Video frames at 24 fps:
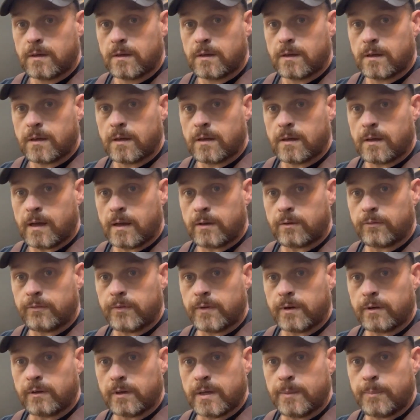outer
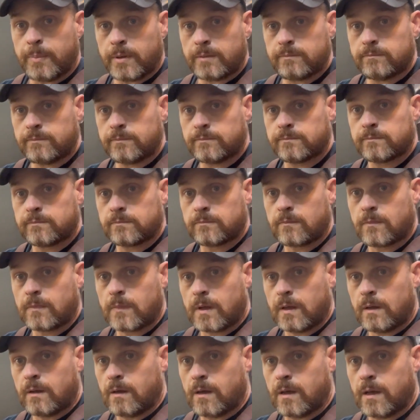fender lip,
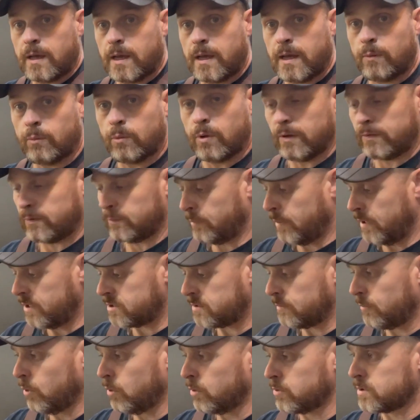and we'll have to punch
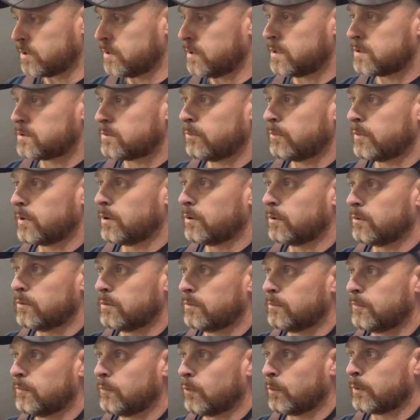some holes in this when
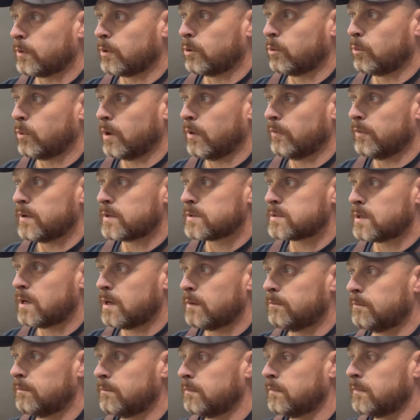before we go to weld this
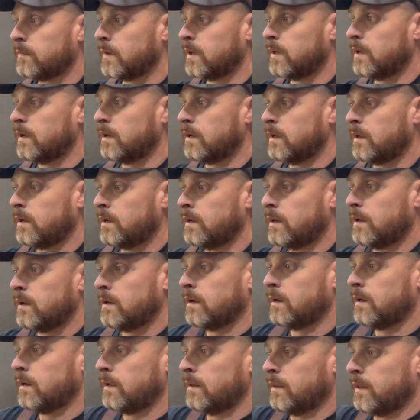up.
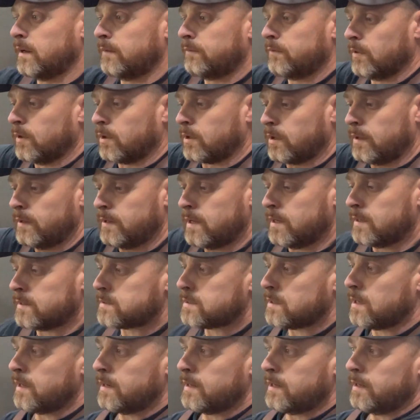And then if you look on the
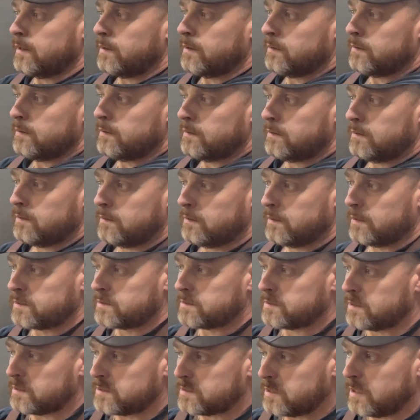inside here, this
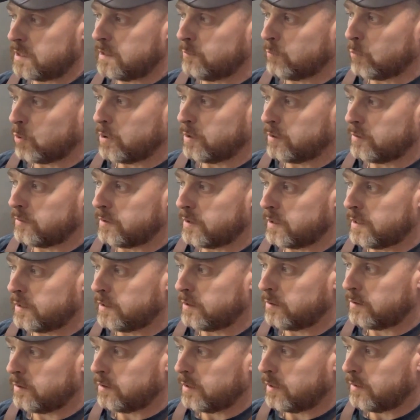is the seam where the
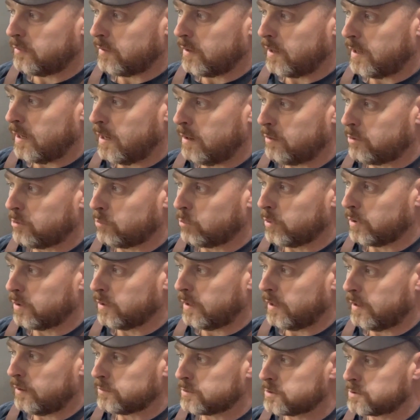inner and the outer
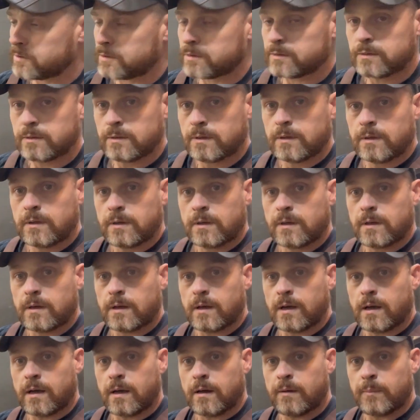wheelhouse
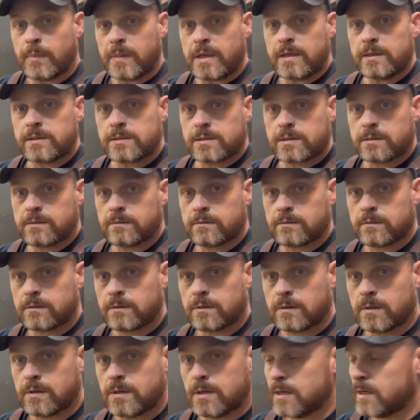meets,
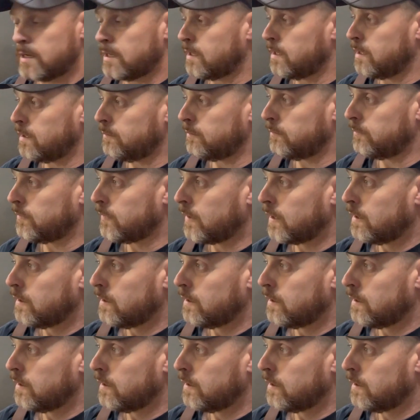and